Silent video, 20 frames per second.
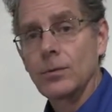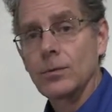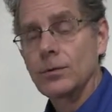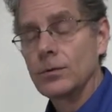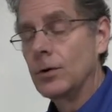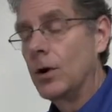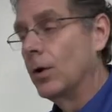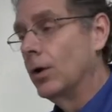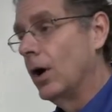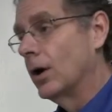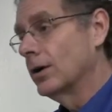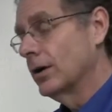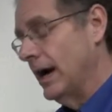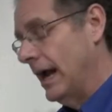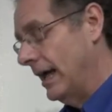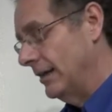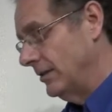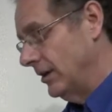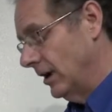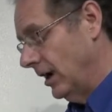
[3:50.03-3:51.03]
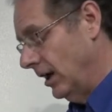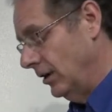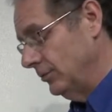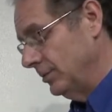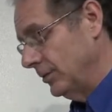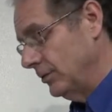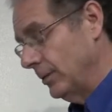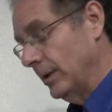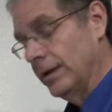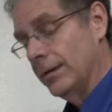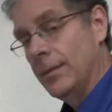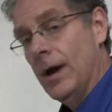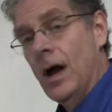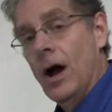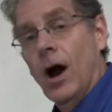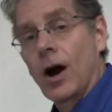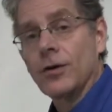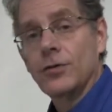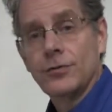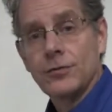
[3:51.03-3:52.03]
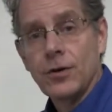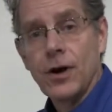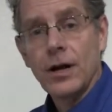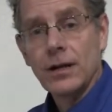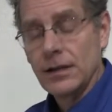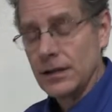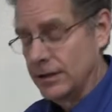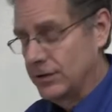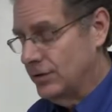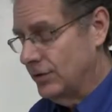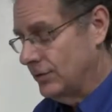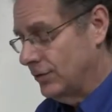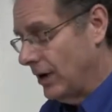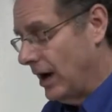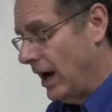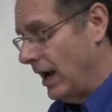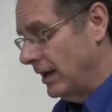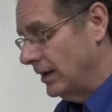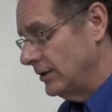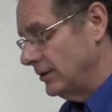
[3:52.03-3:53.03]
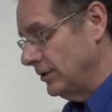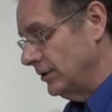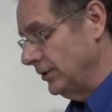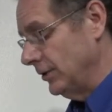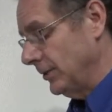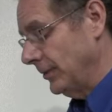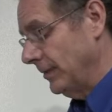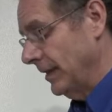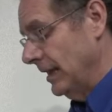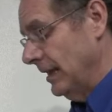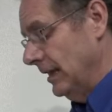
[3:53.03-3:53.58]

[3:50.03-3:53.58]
no longer had their husbands with them, are struggling to try and do.